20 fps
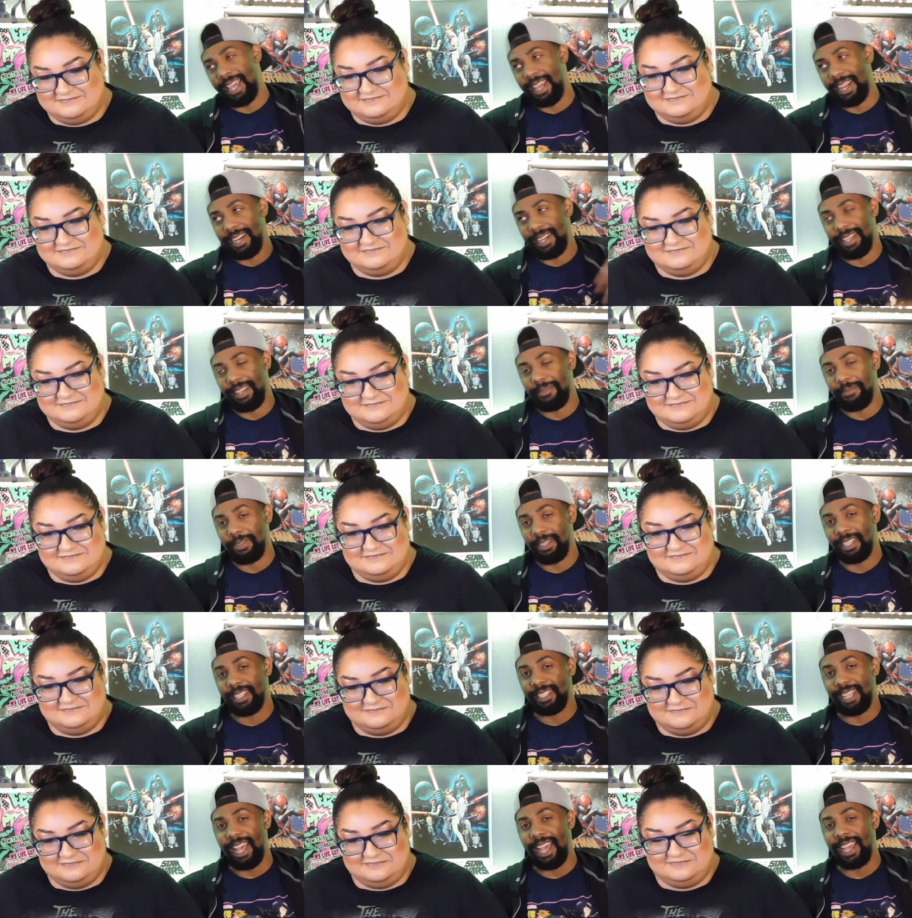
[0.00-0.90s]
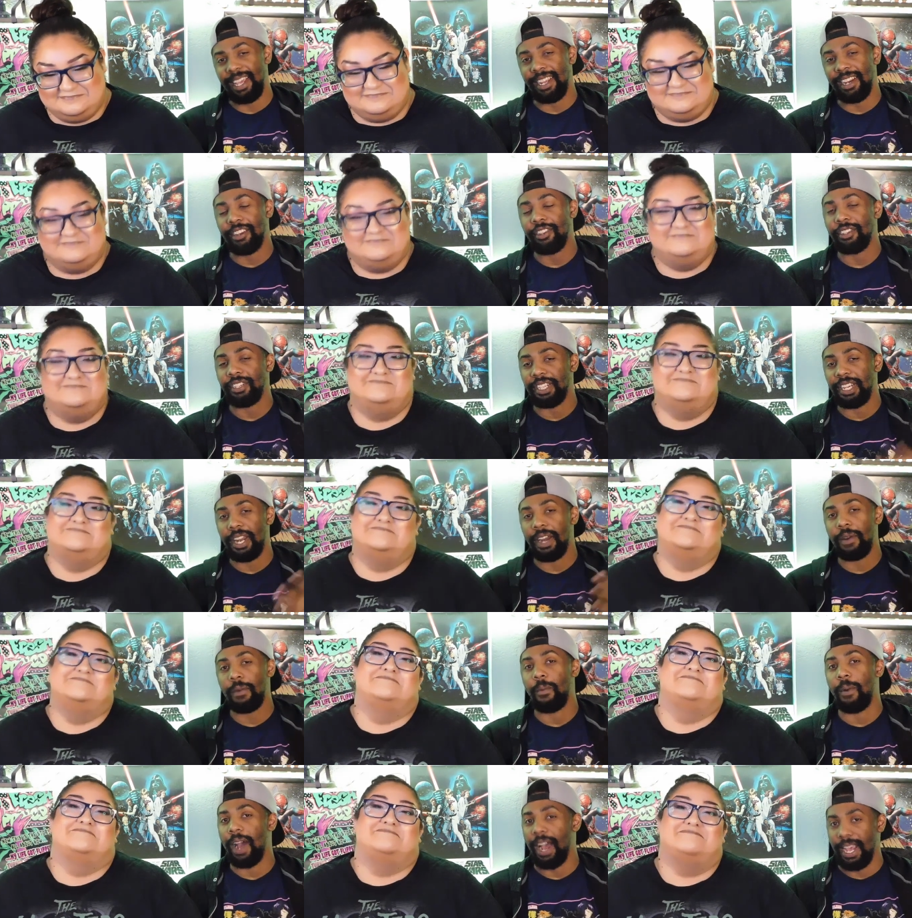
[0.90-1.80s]
Speaker 1: hate him because I
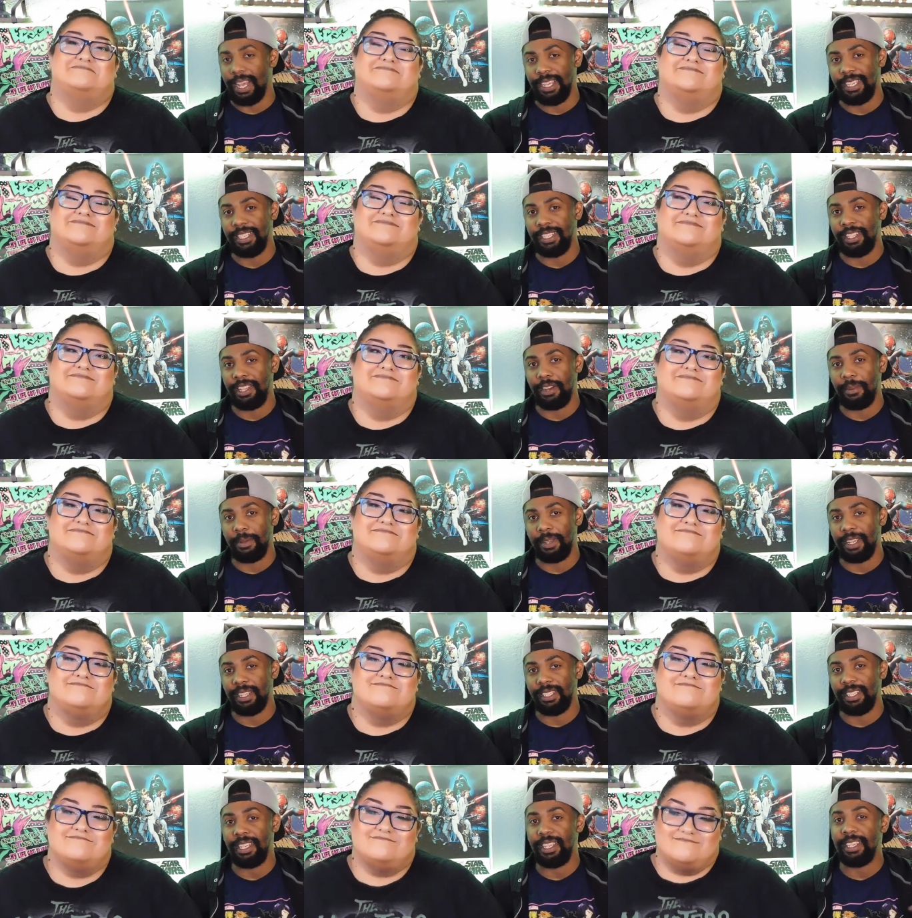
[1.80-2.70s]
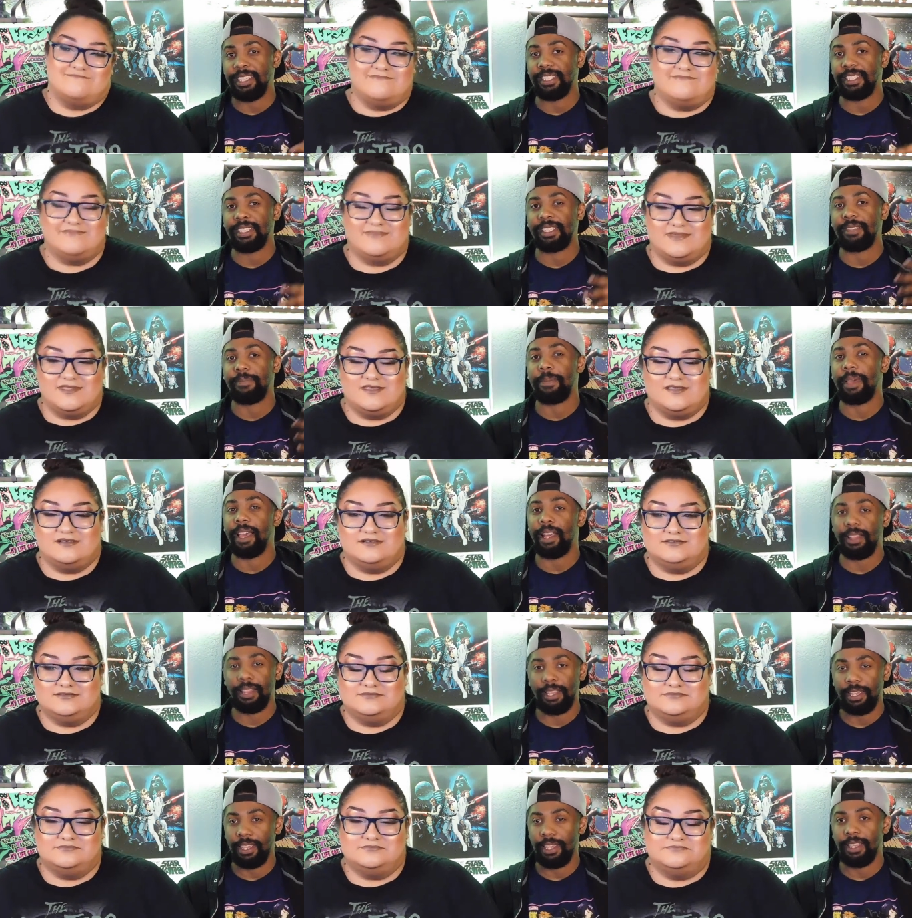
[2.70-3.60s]
understand why he's there because he is
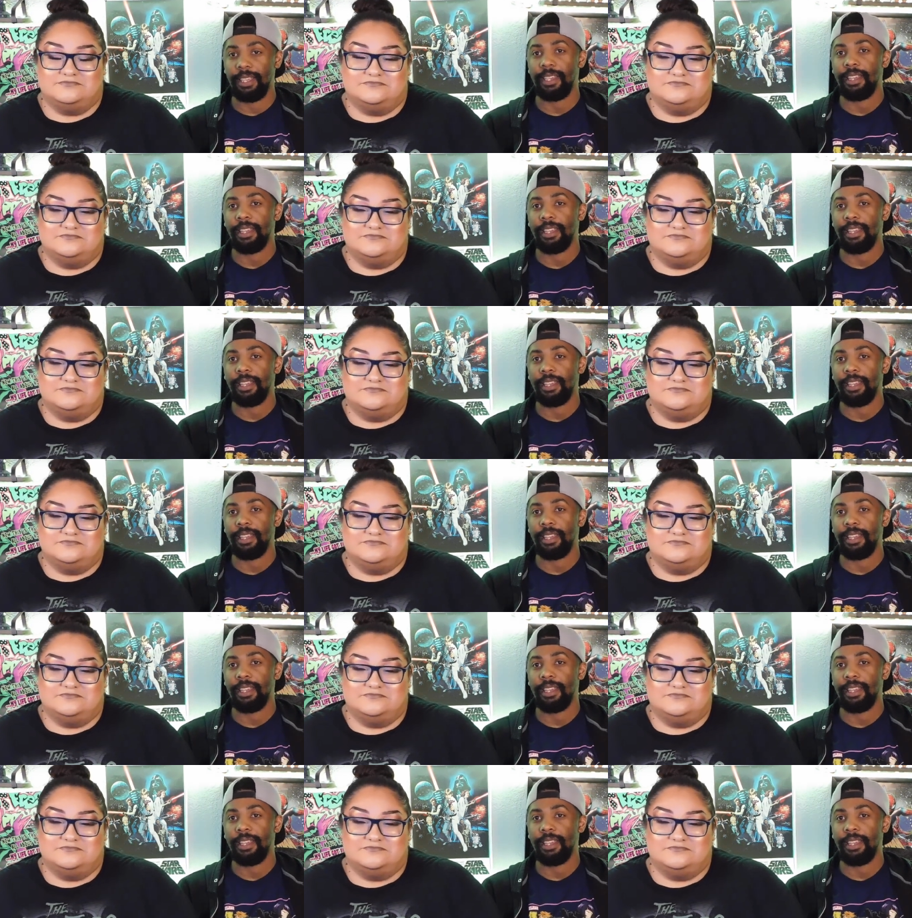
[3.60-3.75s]
compelling.